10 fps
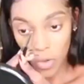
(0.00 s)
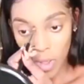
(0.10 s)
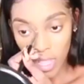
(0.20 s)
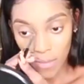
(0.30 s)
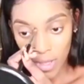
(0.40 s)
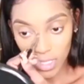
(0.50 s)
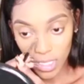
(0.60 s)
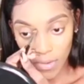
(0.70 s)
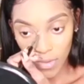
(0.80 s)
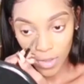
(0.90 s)
while I'm
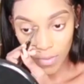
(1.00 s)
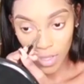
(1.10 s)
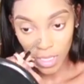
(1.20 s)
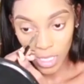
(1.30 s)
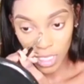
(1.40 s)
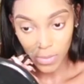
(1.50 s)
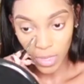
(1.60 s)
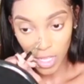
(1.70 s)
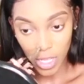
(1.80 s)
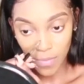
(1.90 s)
outside with the police, my
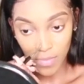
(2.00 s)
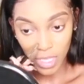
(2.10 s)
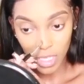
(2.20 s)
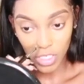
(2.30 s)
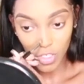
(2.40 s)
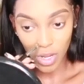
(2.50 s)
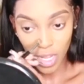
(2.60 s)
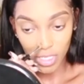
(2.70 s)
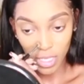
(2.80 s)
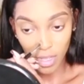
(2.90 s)
company is
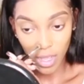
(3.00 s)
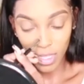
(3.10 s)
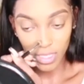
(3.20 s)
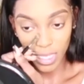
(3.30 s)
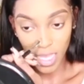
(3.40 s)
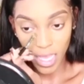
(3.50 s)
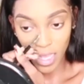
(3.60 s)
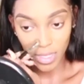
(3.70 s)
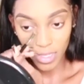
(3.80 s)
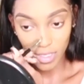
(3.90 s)
trying to
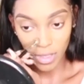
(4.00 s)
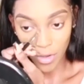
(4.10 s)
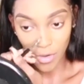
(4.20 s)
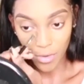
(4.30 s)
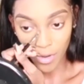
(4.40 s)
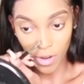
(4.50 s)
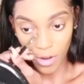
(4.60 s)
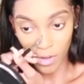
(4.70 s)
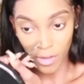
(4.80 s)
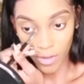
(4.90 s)
contact old
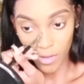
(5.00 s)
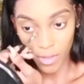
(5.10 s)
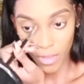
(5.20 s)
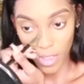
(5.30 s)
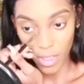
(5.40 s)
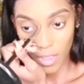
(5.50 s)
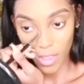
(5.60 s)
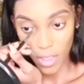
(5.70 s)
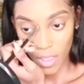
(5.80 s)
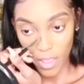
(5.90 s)
girl.
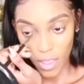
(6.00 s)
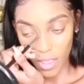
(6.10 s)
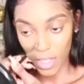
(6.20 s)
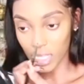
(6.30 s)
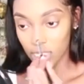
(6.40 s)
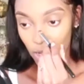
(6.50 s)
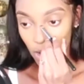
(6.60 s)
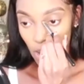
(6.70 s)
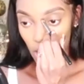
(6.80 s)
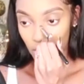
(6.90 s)
They
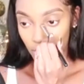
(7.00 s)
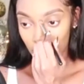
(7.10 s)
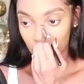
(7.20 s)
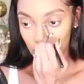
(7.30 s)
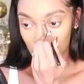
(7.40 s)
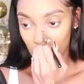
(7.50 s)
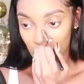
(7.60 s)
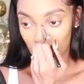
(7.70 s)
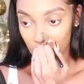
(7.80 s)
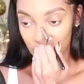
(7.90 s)
start calling emergency
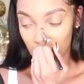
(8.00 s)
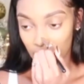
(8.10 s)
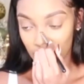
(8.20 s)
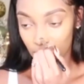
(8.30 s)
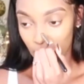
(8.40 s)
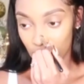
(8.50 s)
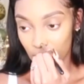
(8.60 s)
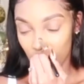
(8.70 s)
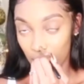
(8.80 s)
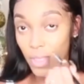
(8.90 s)
contacts and
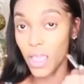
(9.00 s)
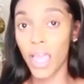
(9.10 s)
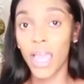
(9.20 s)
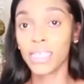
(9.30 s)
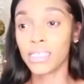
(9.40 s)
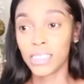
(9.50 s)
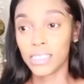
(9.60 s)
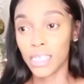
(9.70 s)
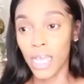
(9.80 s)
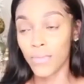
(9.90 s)
whatnot. As this
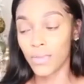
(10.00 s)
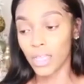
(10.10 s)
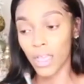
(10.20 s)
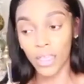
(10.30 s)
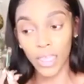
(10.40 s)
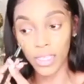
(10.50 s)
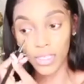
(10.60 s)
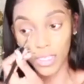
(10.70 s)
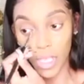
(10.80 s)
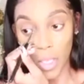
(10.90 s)
is happening, I
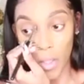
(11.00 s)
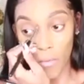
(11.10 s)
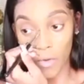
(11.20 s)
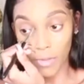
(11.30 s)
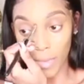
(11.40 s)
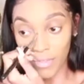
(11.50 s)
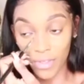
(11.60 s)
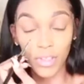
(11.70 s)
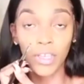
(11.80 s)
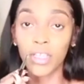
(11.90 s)
guess word of mouth in
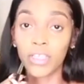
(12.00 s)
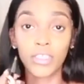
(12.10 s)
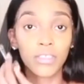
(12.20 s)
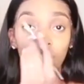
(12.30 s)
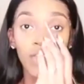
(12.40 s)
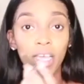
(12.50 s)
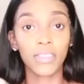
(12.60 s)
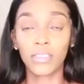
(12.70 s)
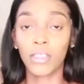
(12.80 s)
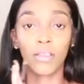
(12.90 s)
the hood is the
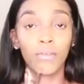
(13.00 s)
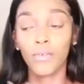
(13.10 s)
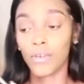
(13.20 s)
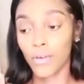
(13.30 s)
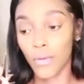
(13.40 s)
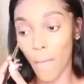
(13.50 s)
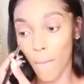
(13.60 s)
fastest thing in the world.